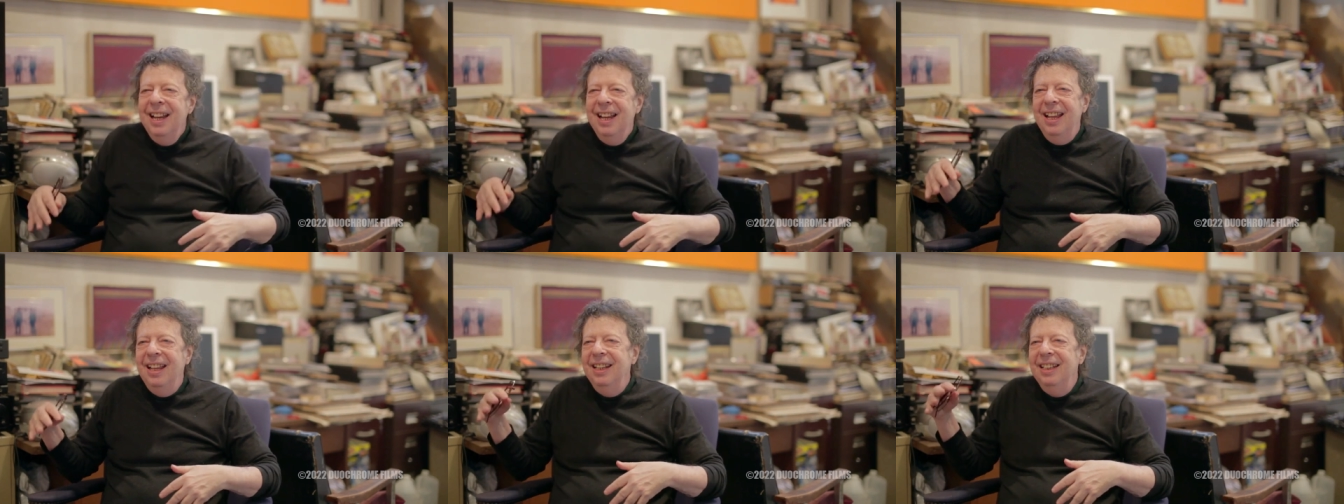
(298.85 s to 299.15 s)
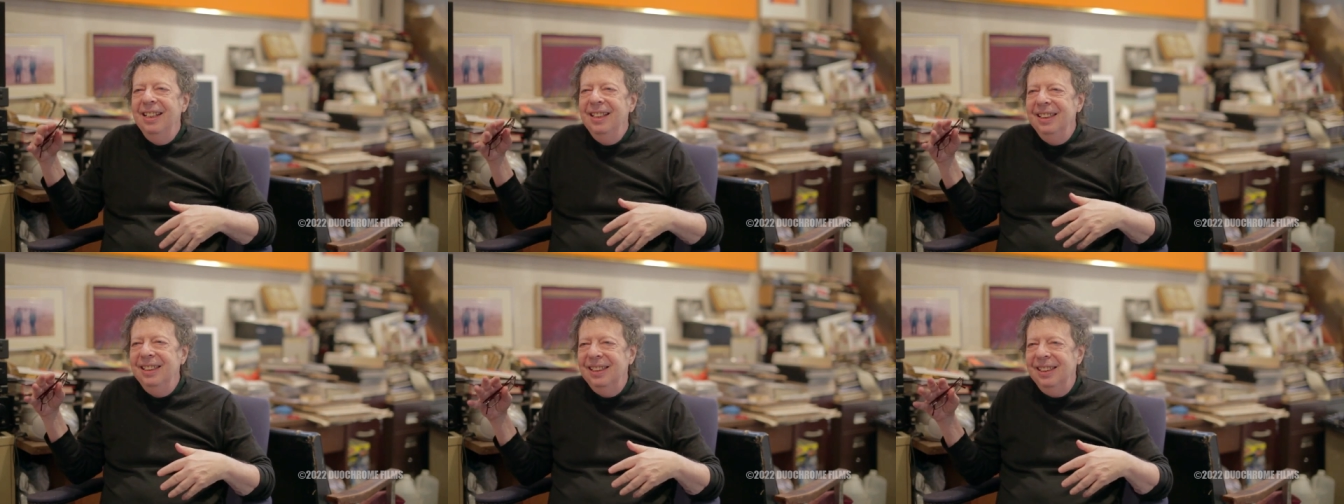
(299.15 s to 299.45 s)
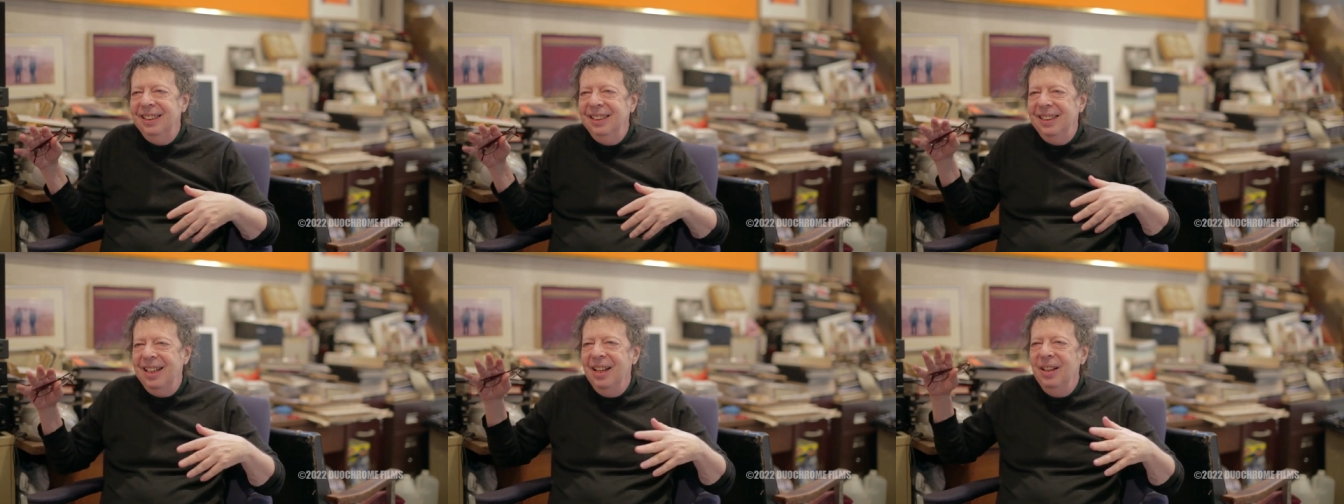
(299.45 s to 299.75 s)
and
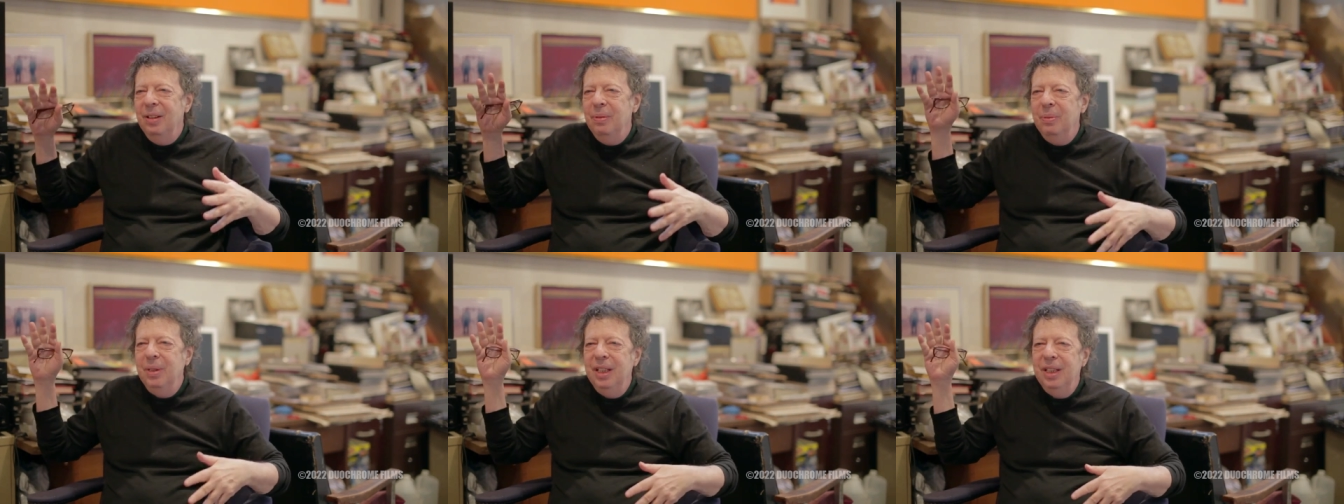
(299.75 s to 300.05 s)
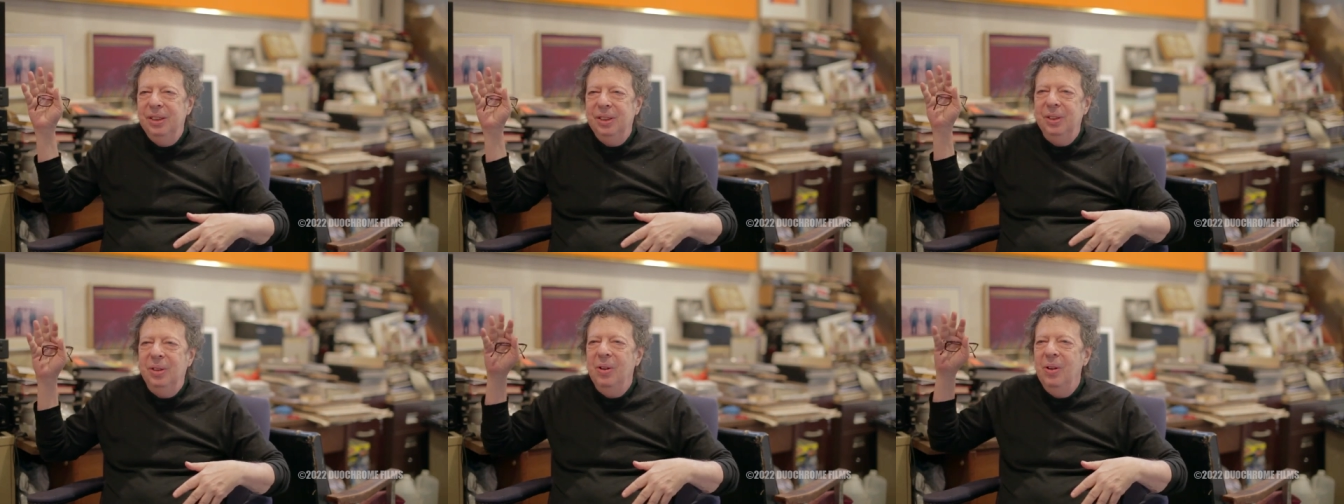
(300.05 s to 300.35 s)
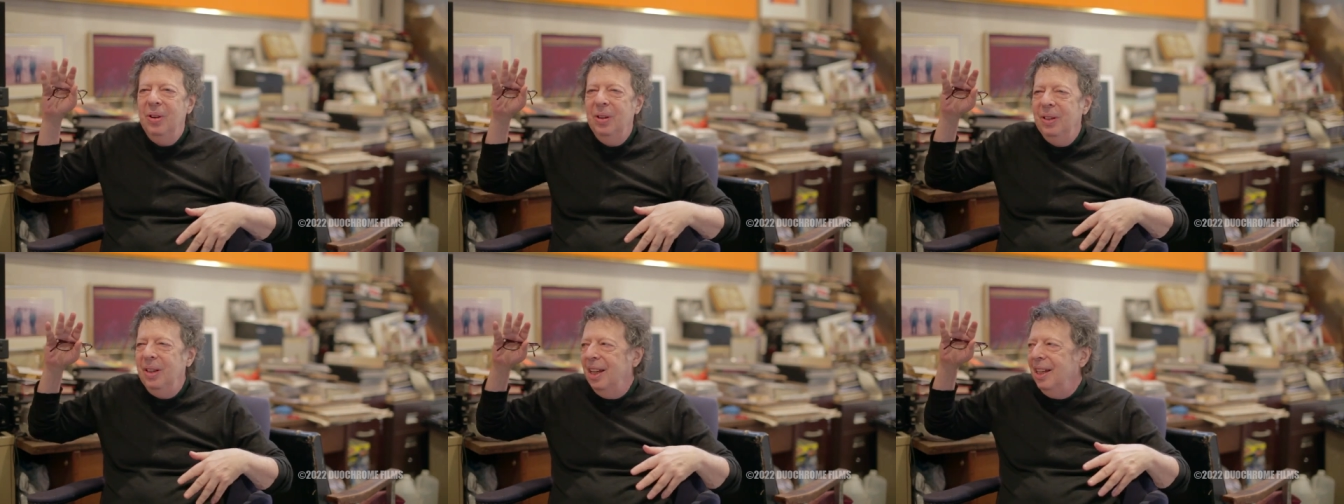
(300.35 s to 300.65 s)
he's telling me it's
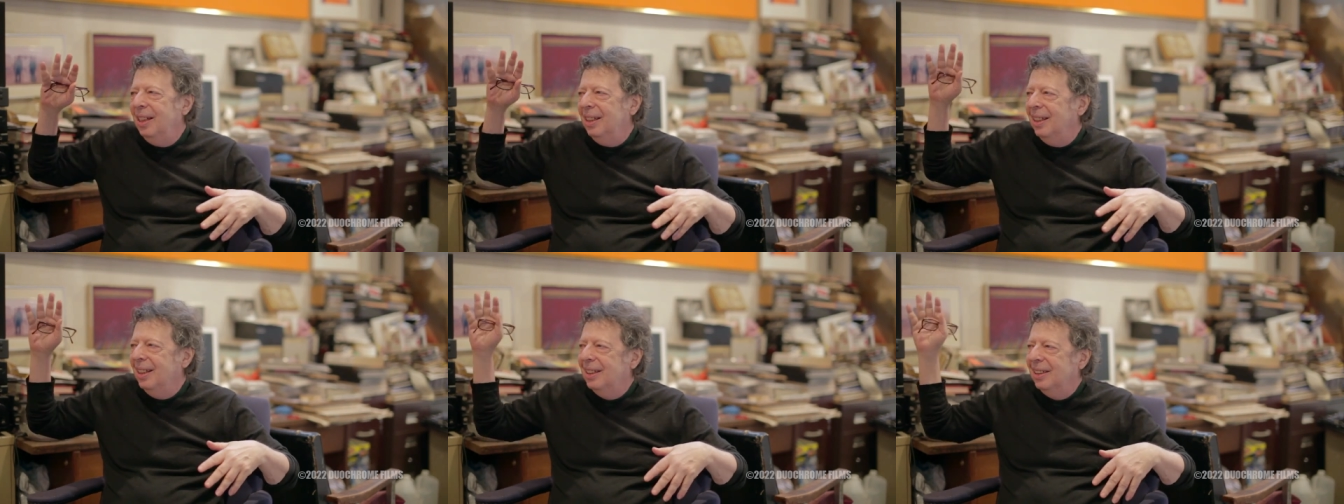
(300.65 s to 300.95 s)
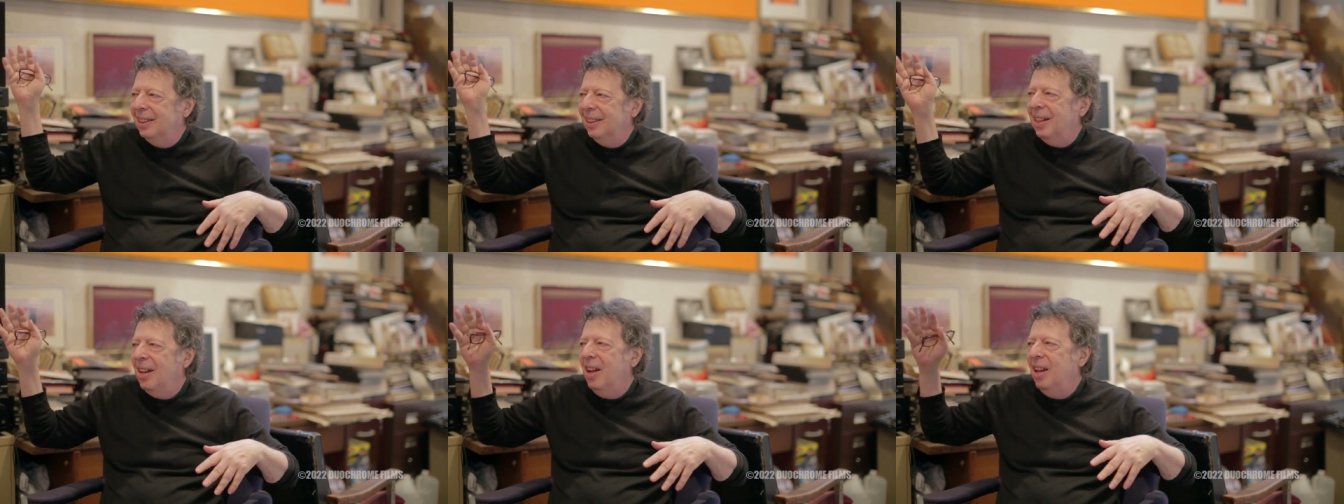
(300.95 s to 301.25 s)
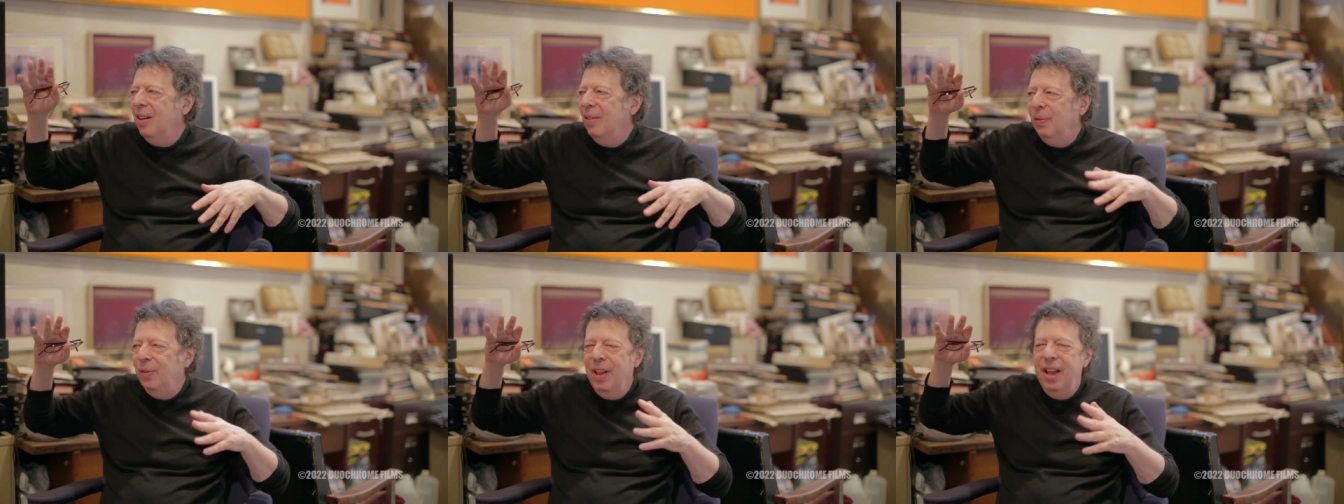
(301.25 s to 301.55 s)
all like this
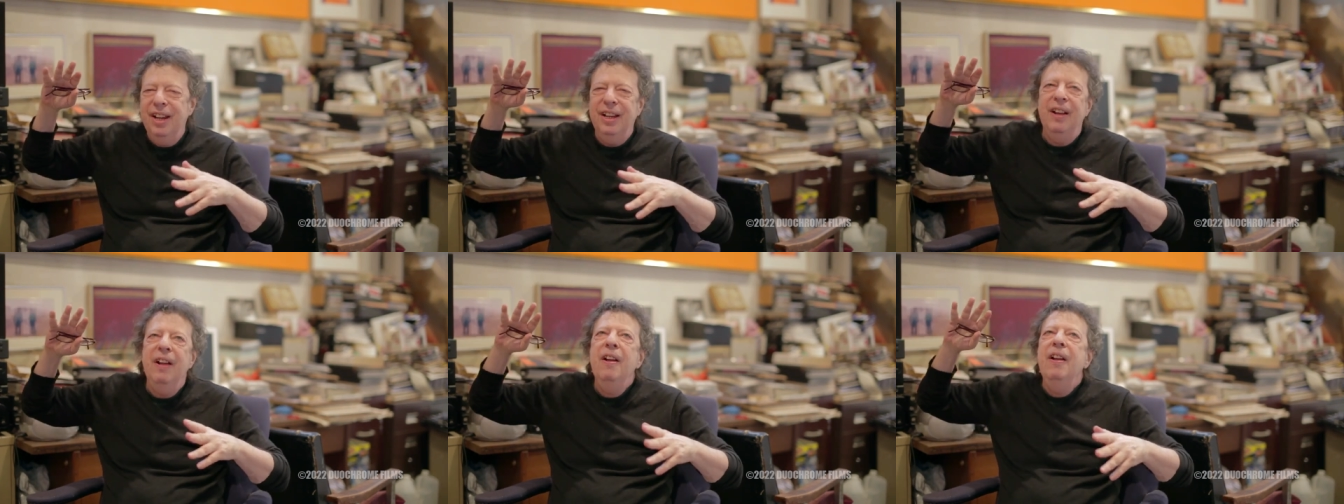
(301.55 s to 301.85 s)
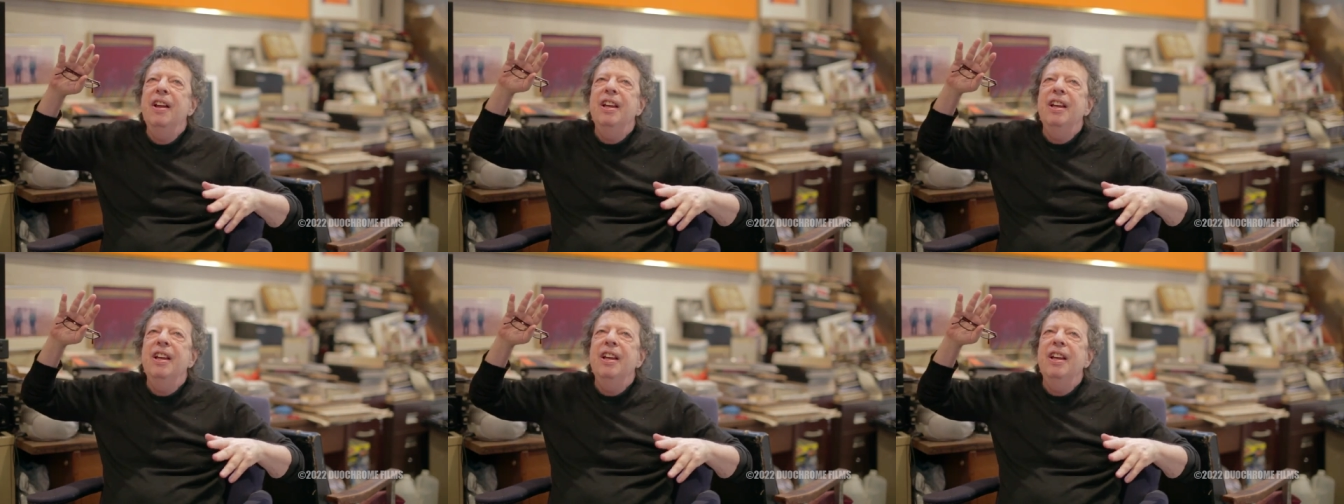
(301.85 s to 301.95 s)
kind of like